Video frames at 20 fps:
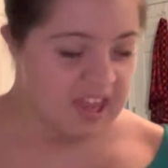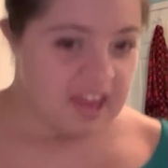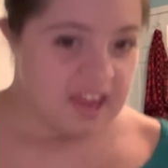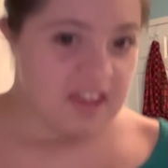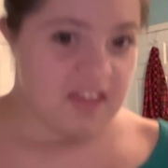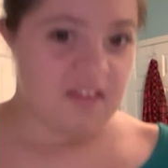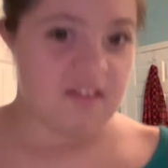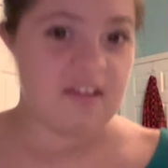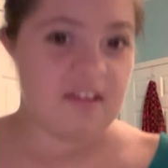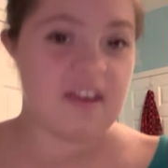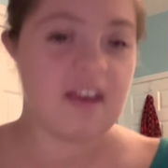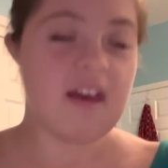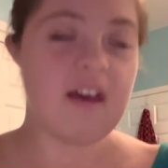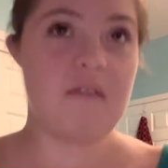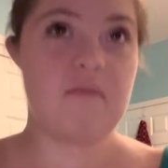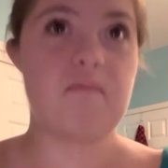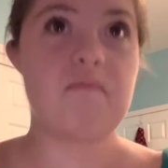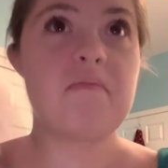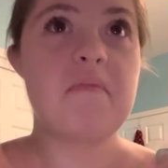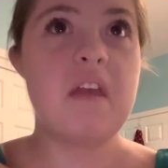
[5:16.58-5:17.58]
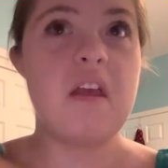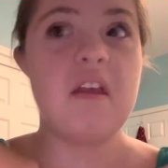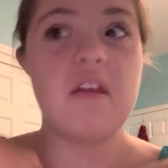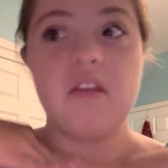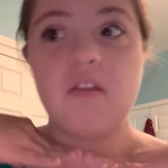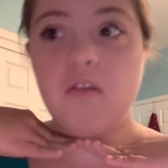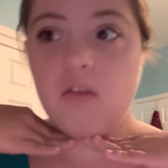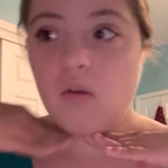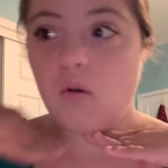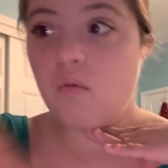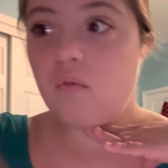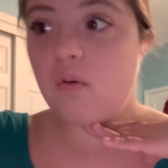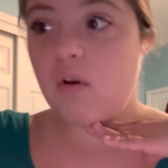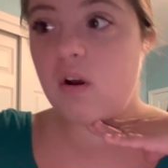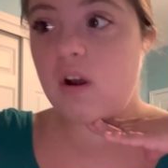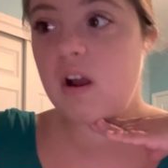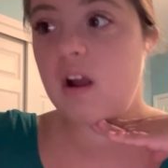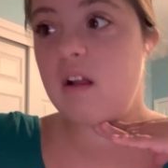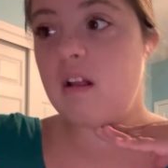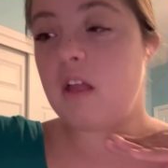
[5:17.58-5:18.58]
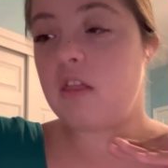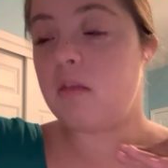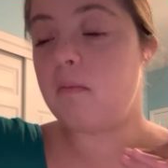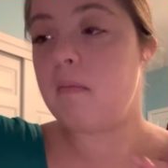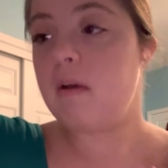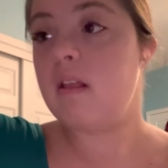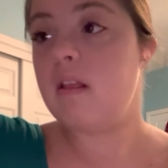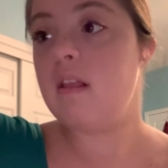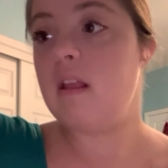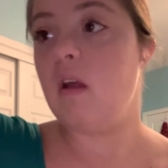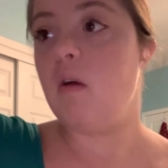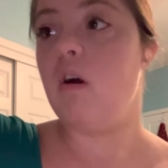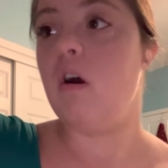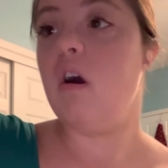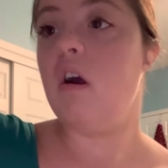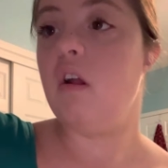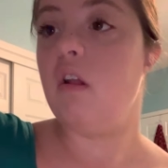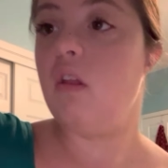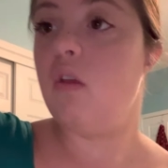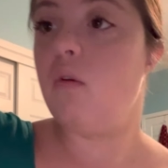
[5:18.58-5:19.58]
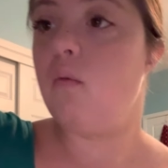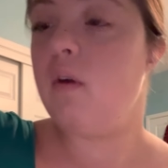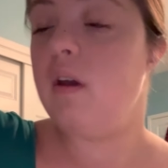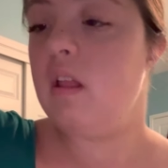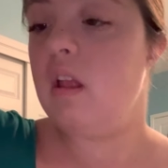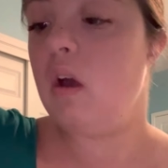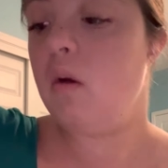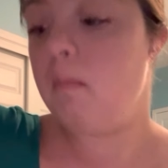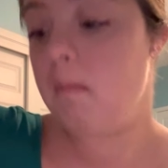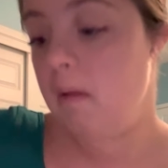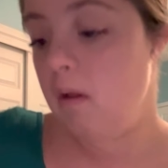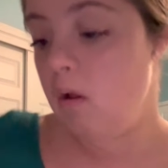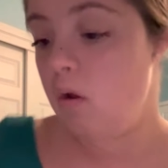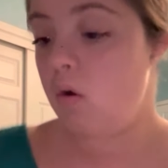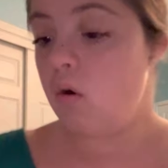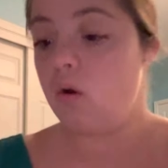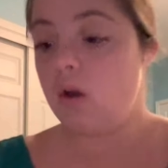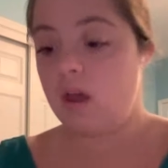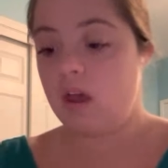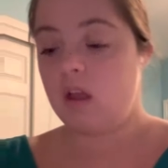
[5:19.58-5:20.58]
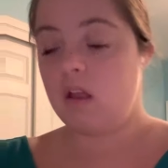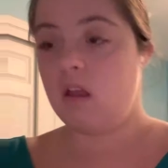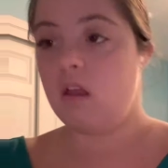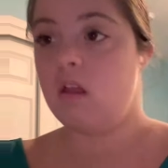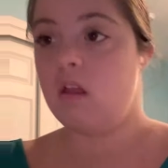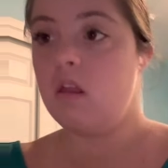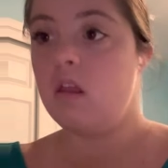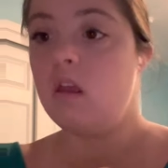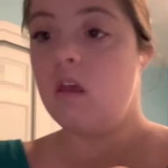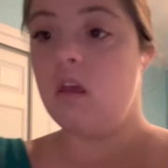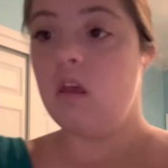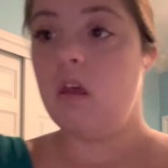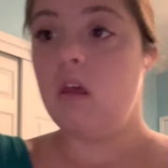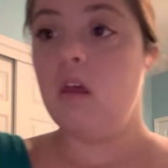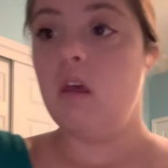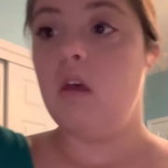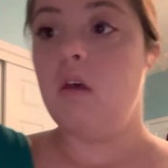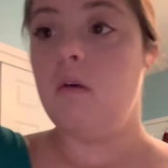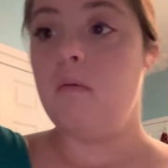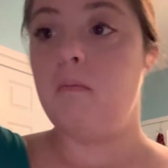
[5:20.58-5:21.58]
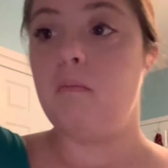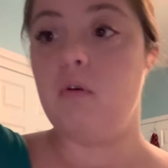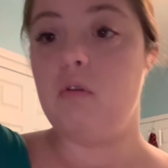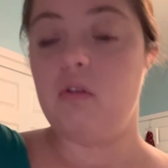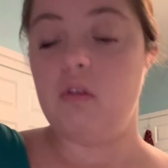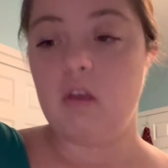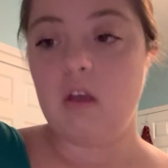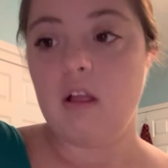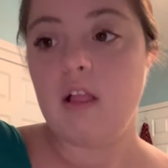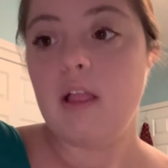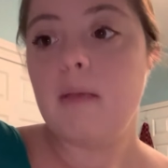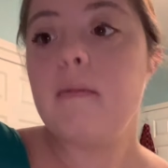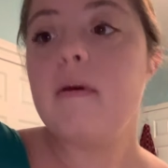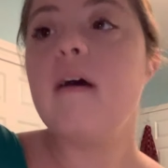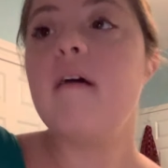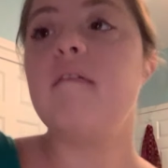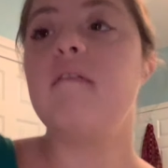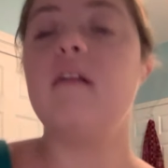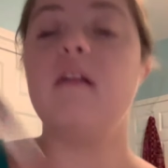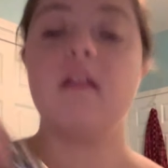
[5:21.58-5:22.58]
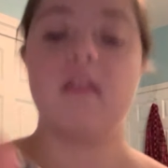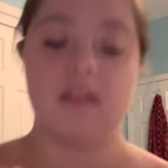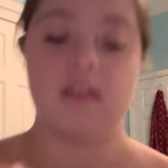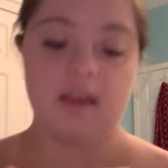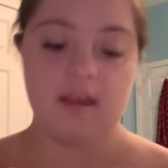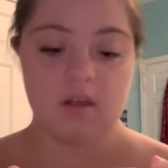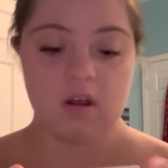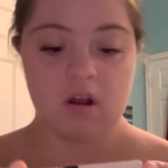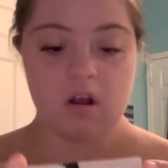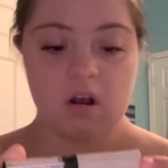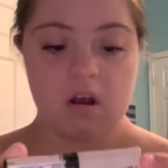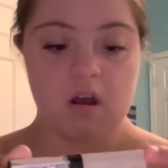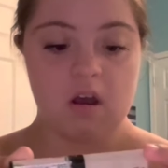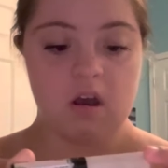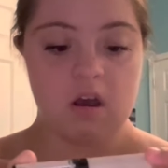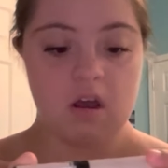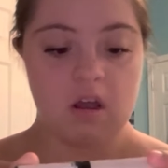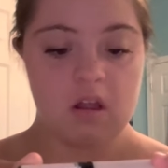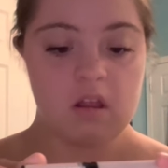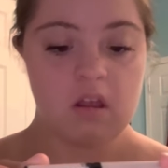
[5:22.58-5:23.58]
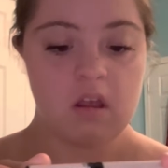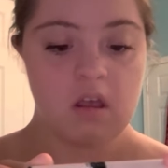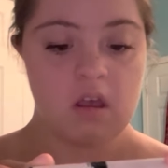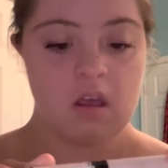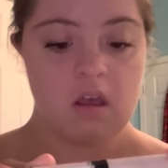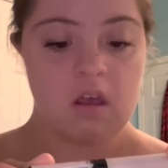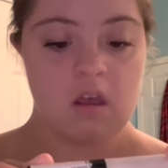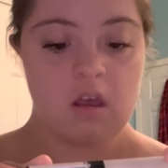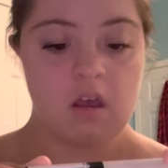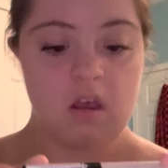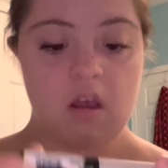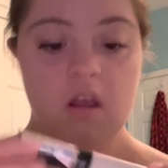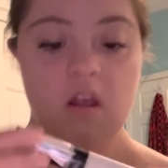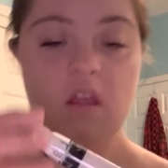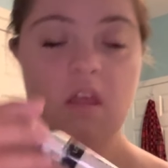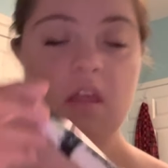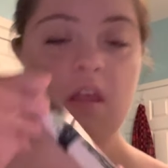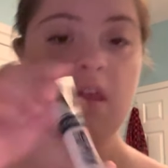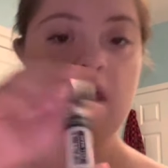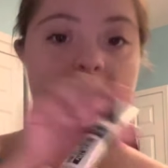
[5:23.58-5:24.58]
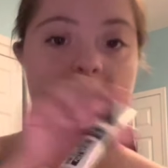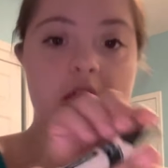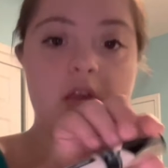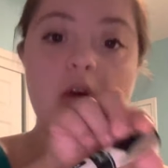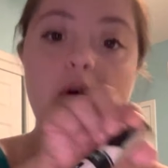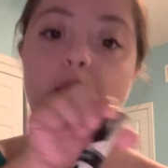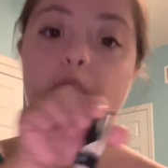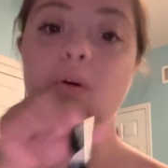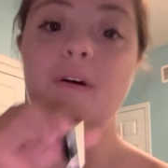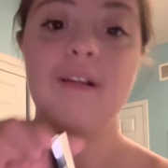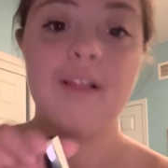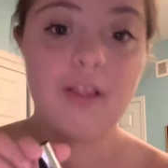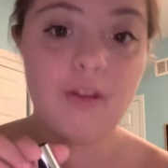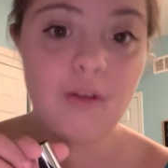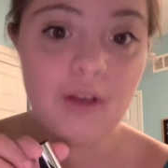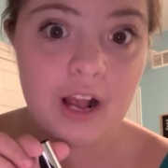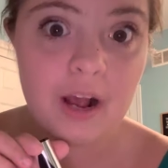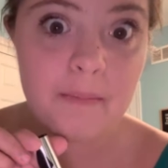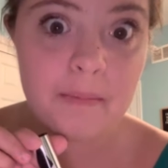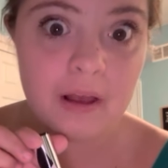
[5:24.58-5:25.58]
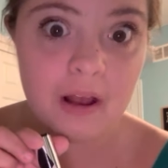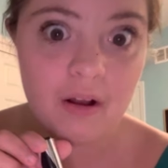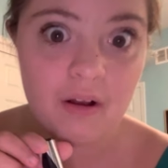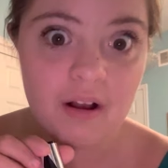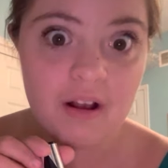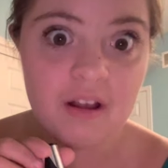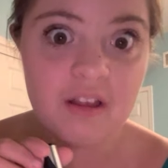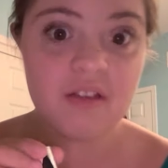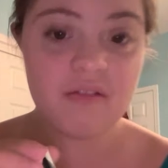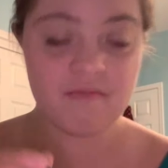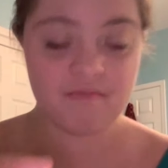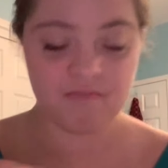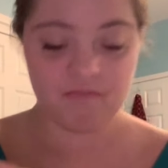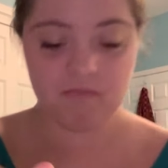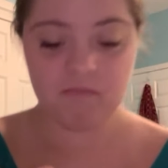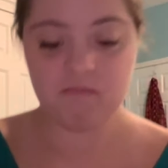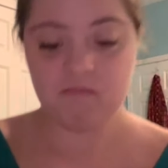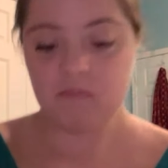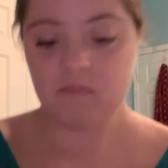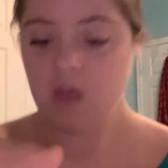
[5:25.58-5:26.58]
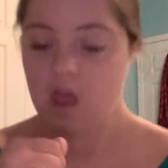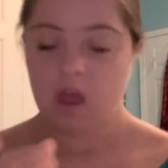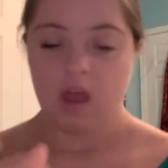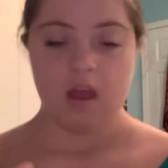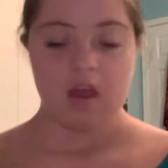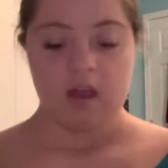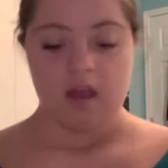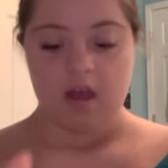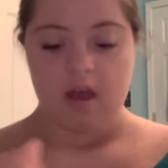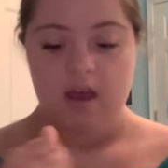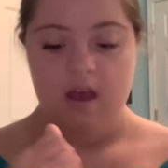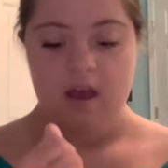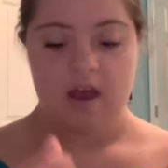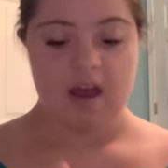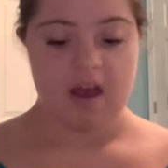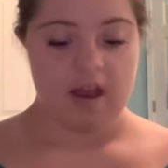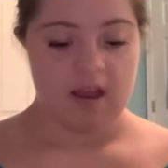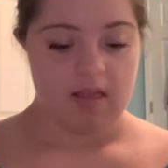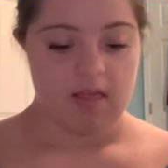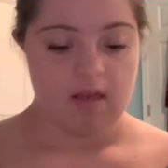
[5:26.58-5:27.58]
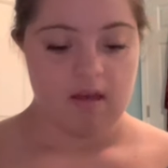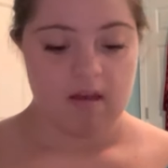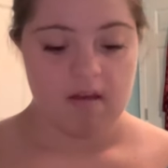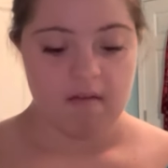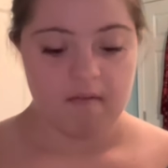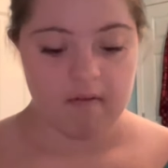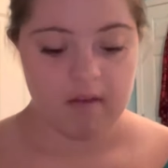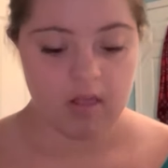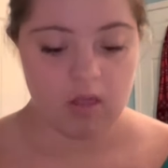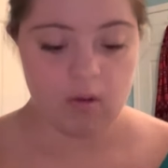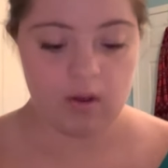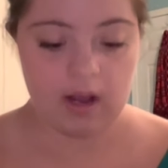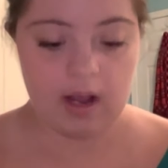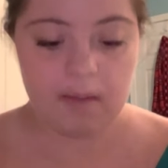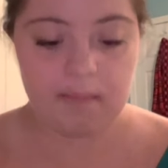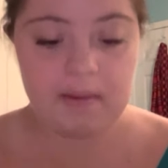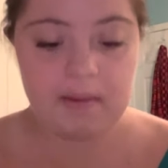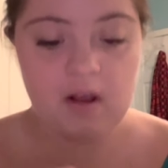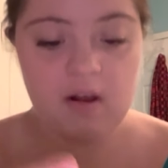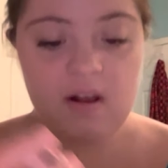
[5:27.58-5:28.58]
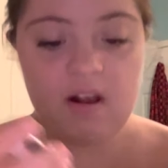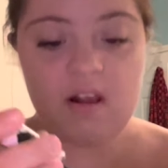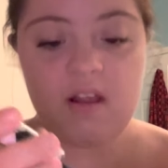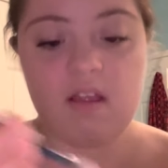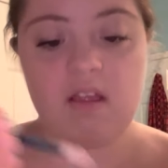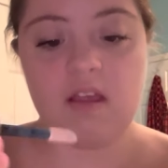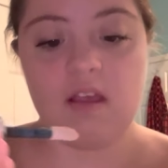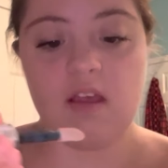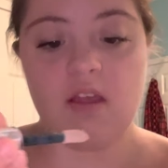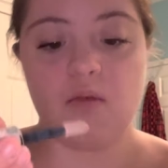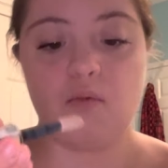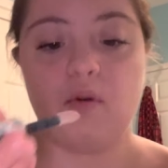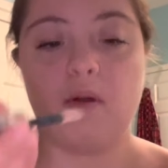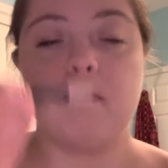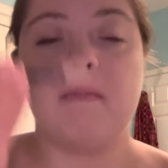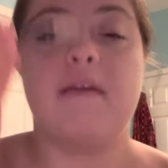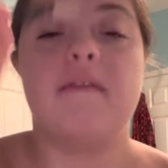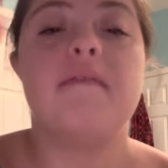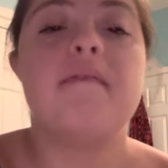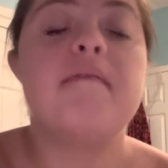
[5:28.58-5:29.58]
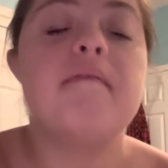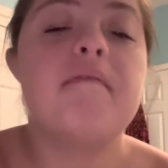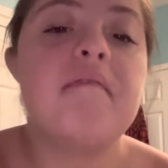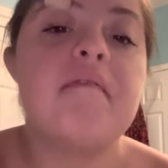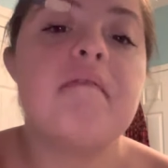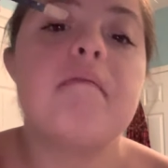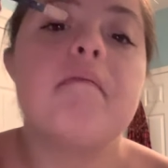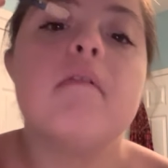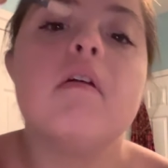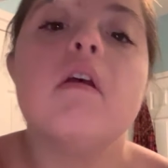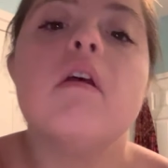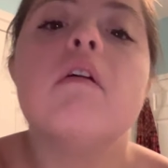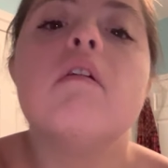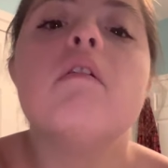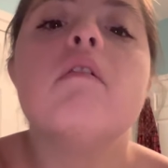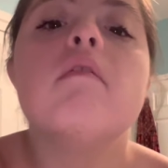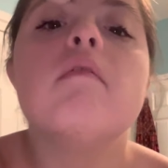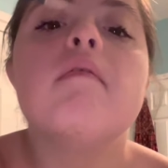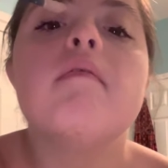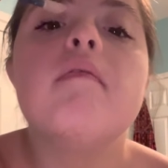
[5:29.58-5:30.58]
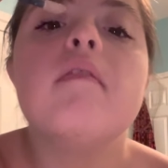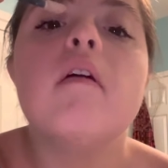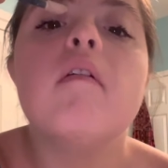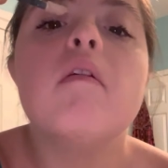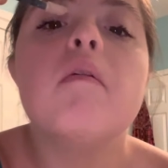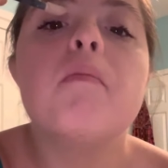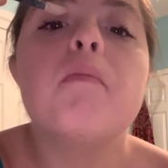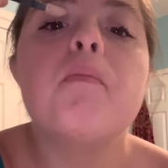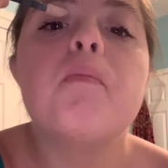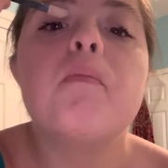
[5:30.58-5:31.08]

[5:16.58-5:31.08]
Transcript: So yeah, so far I got the mascara on, so right now I'm gonna go ahead and put a little bit of concealer on. It's still L'Oreal Paris. I love L'Oreal Paris. It's one of my favorite